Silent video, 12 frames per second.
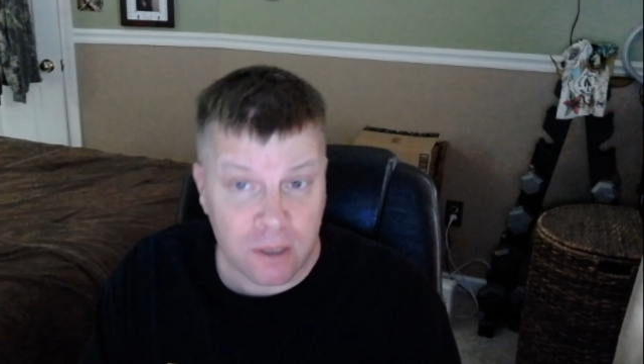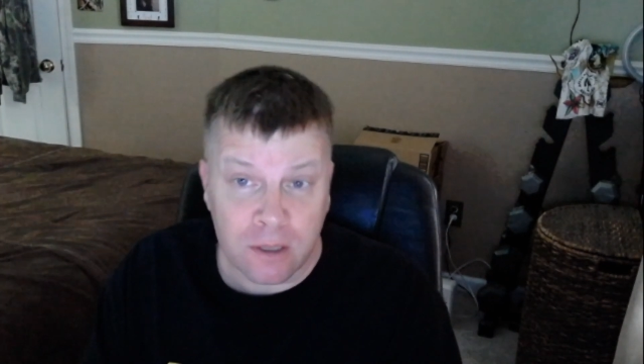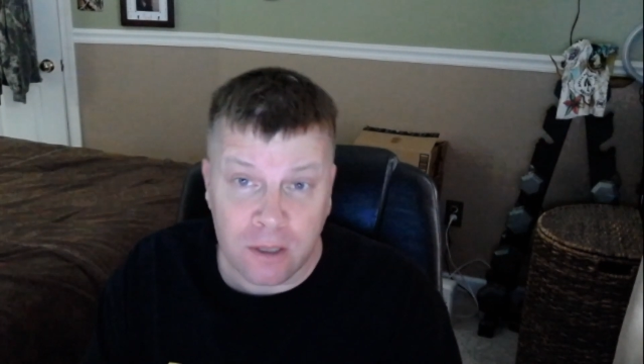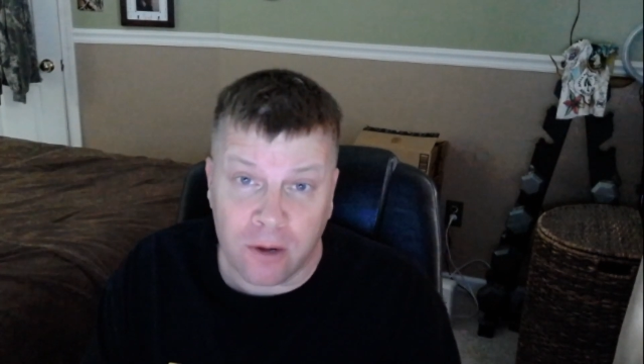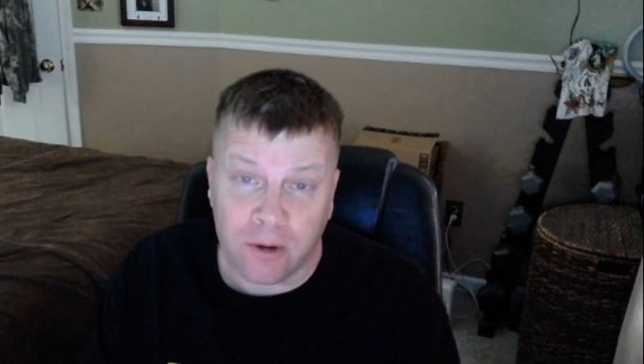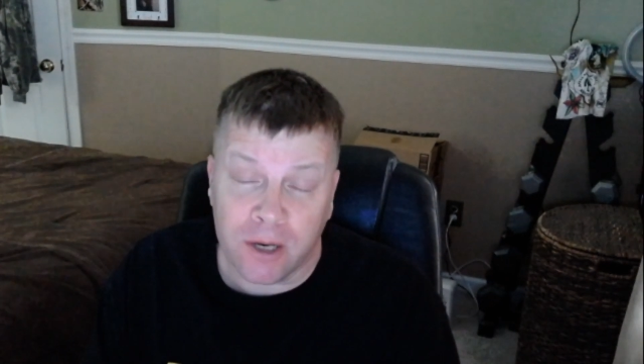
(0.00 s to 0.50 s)

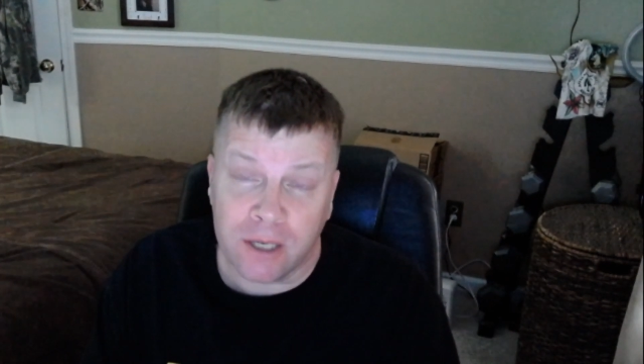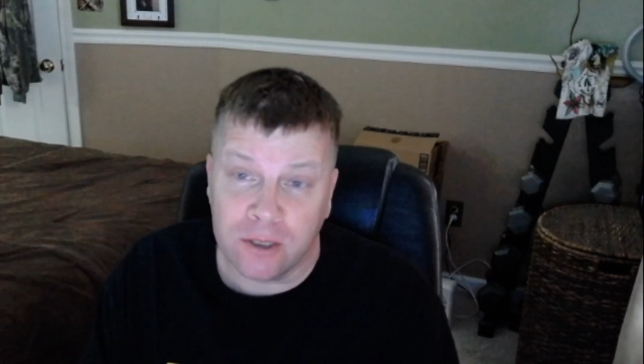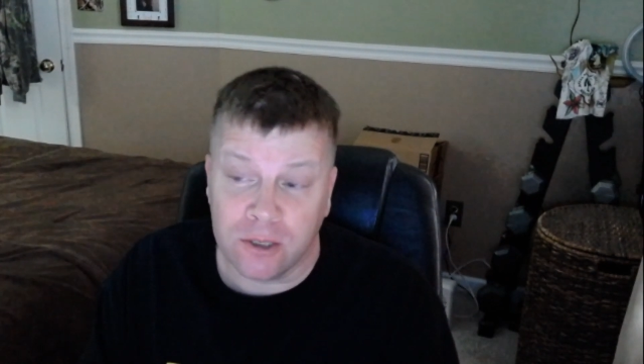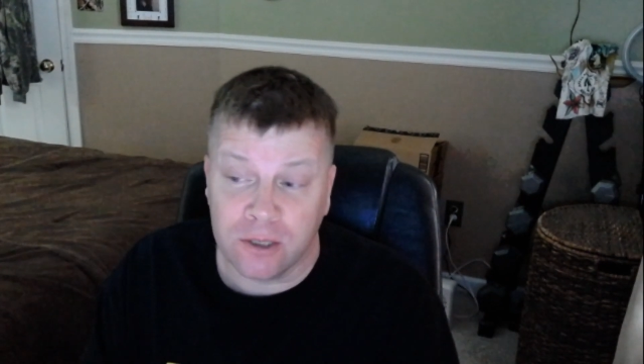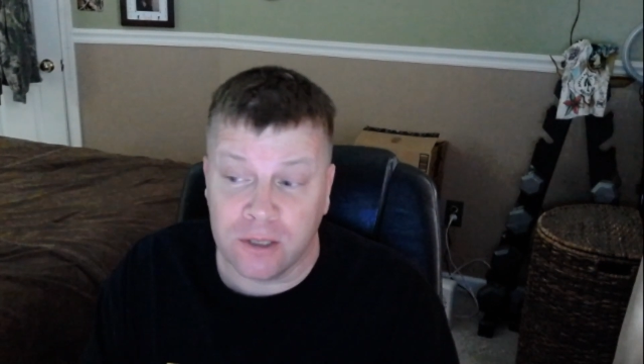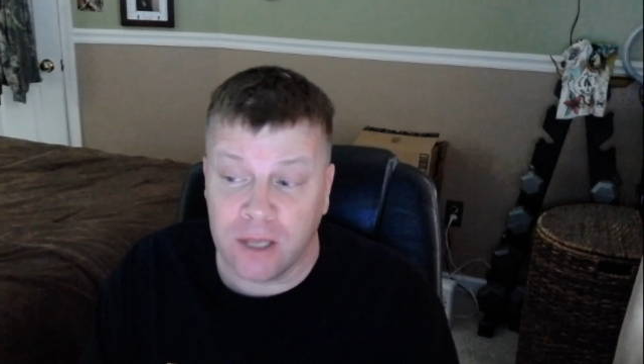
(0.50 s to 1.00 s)
All right,
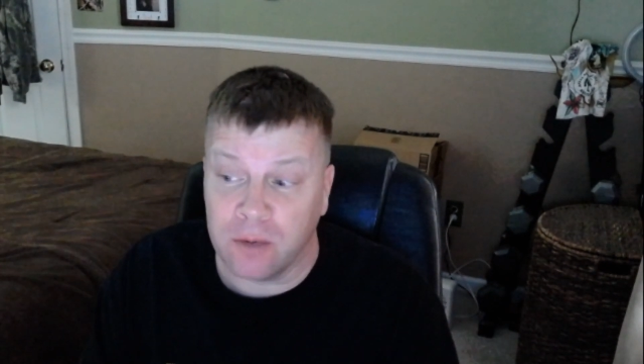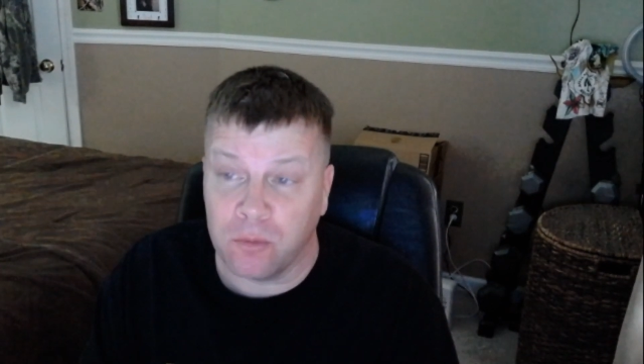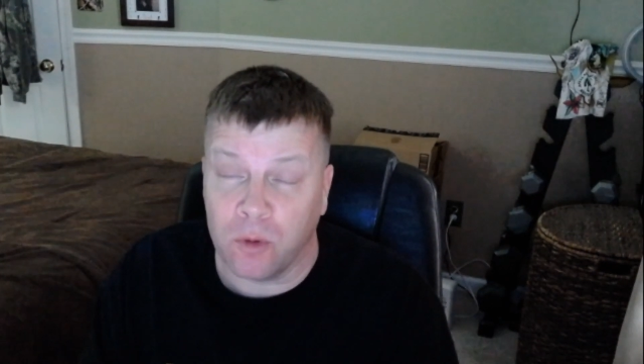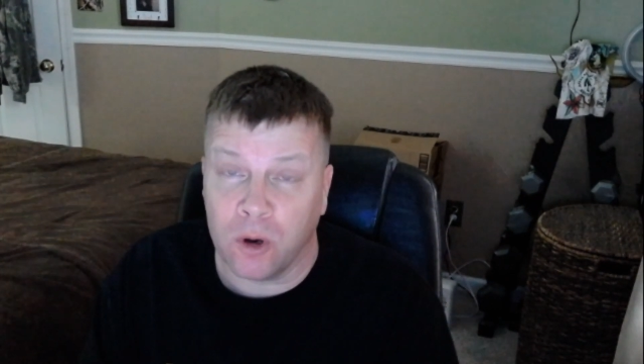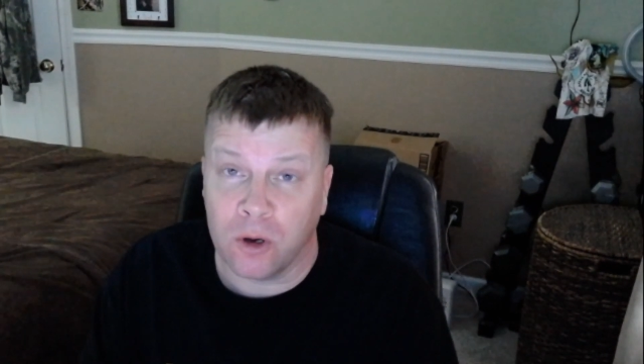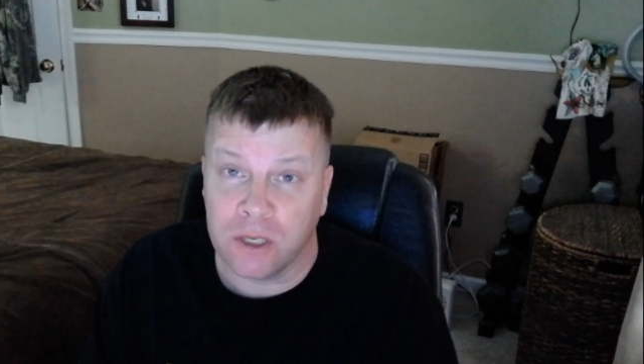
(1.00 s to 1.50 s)
during that
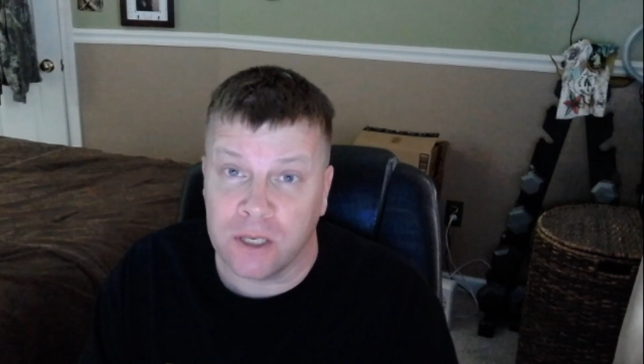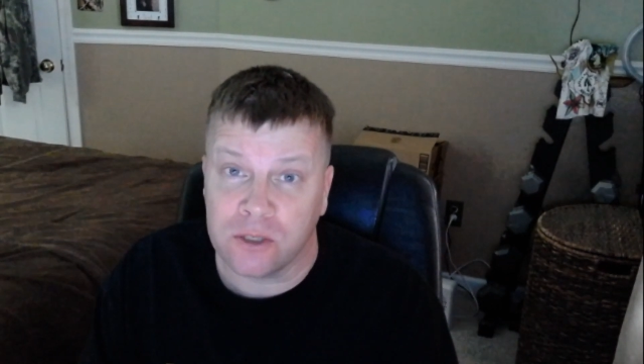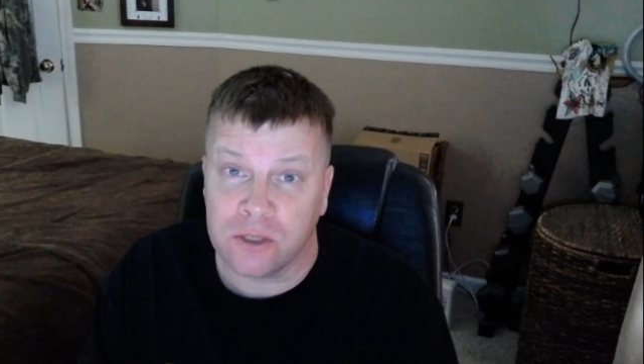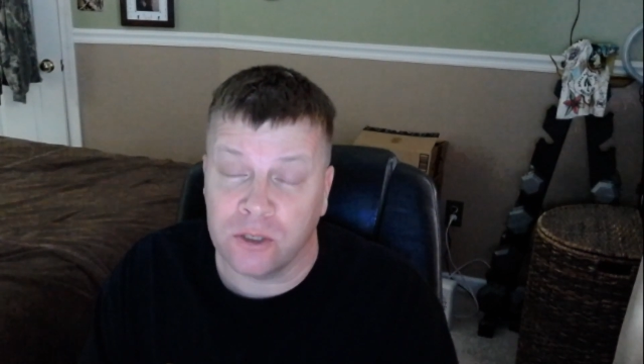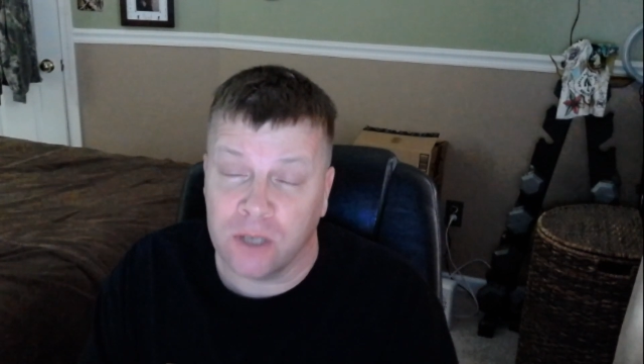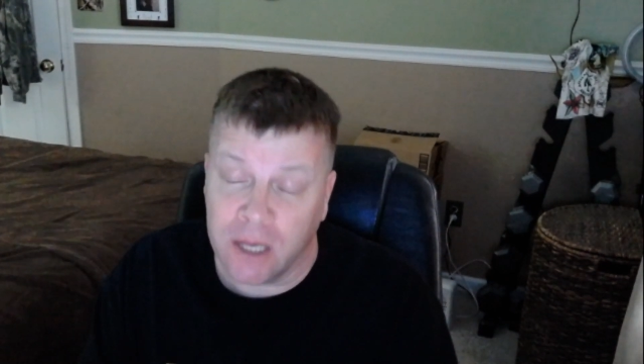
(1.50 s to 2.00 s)
walk
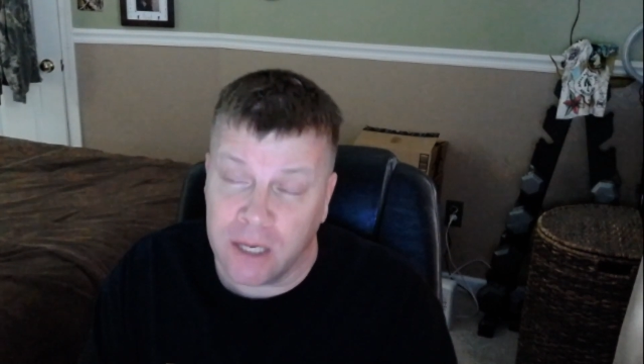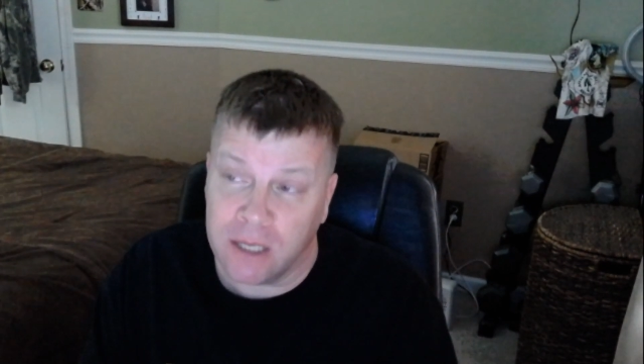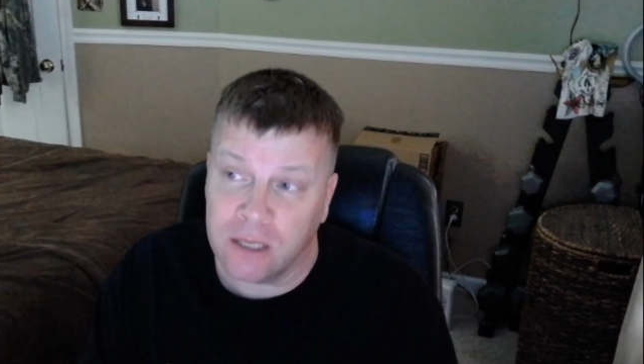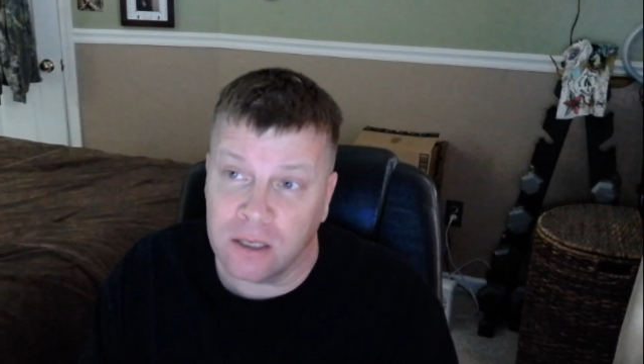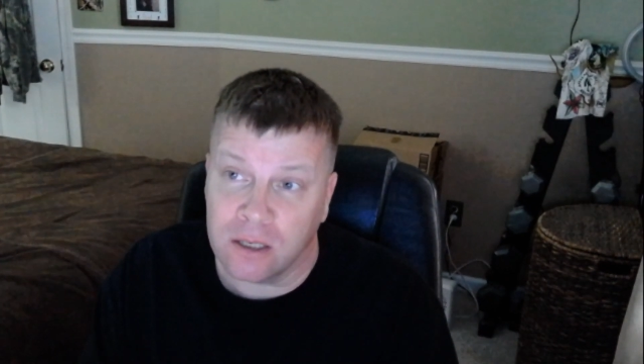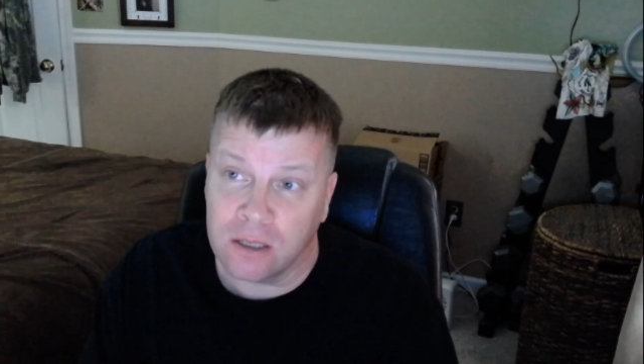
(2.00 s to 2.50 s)

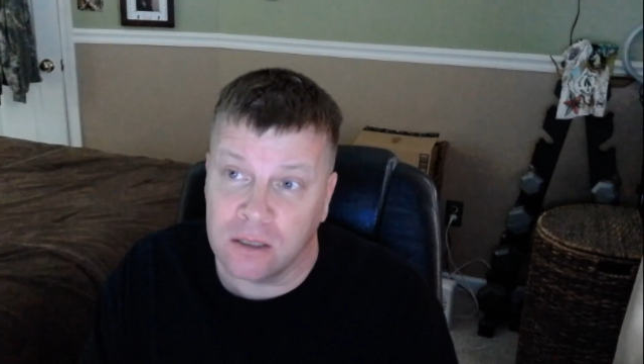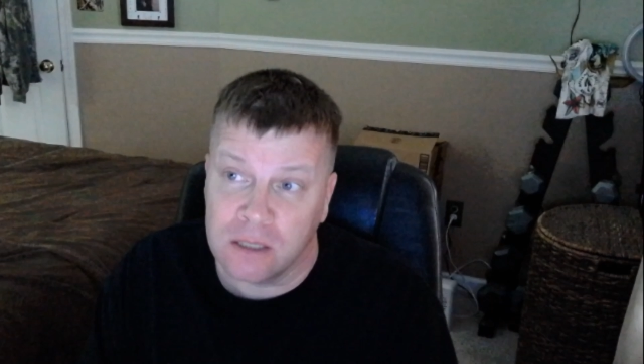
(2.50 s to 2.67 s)
yesterday,